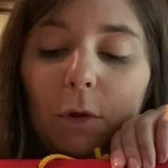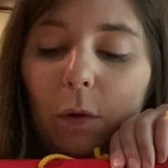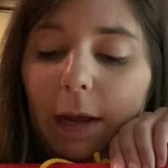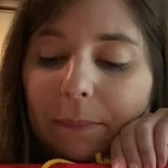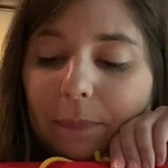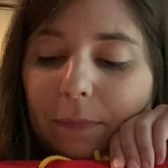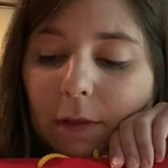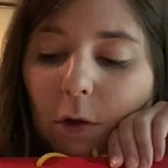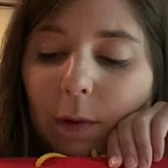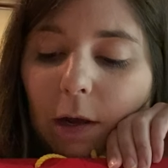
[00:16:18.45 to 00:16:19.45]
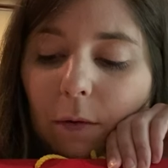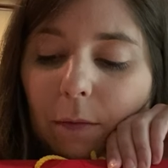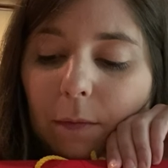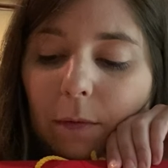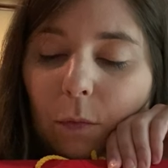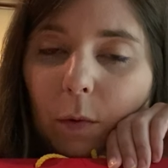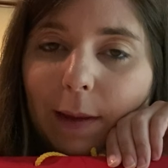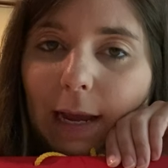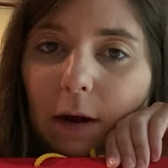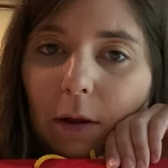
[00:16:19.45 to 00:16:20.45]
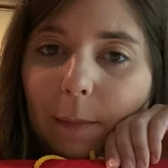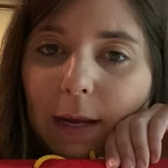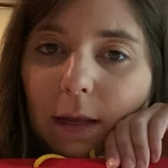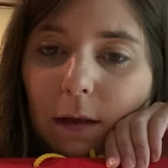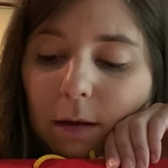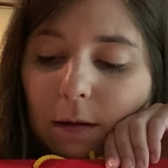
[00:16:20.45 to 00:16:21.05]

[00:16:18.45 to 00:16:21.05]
Okay, here we go. What are we counting by?